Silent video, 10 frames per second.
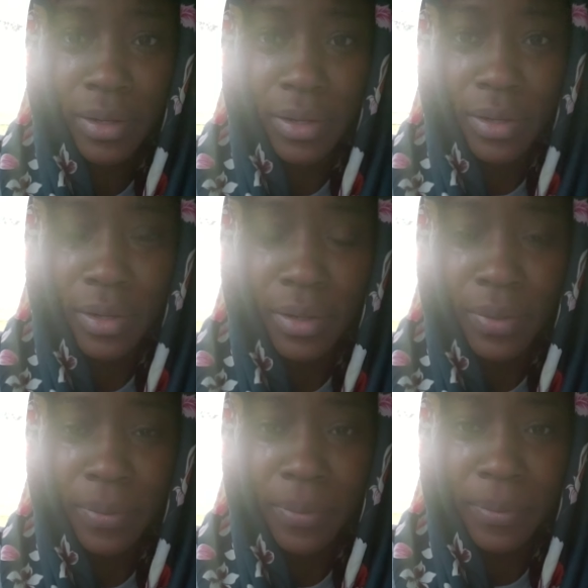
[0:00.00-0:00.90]

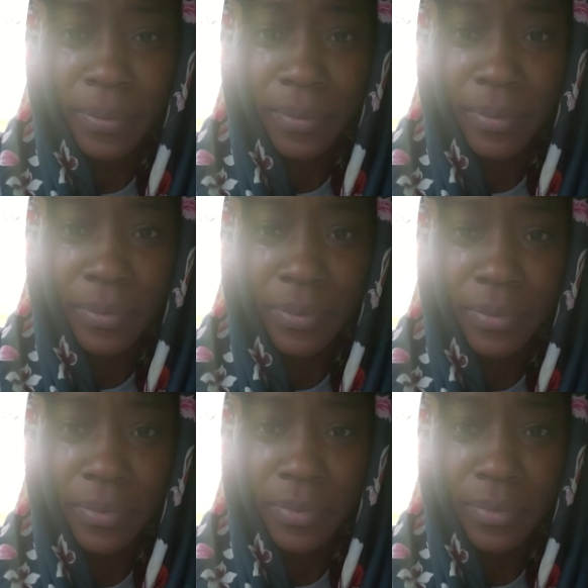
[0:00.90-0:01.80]

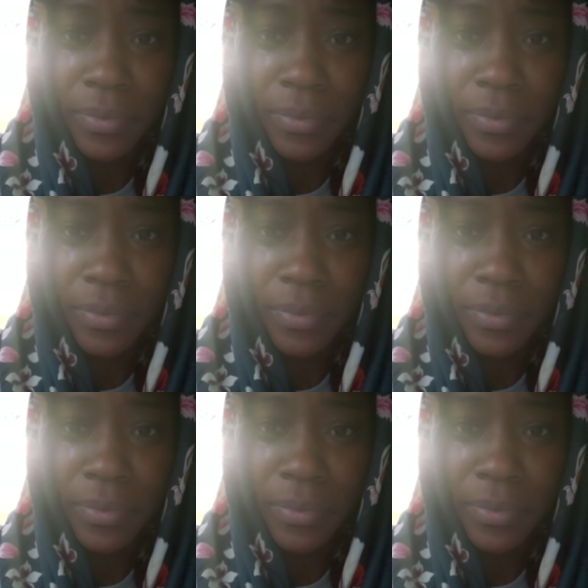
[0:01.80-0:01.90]
Nobody speaks.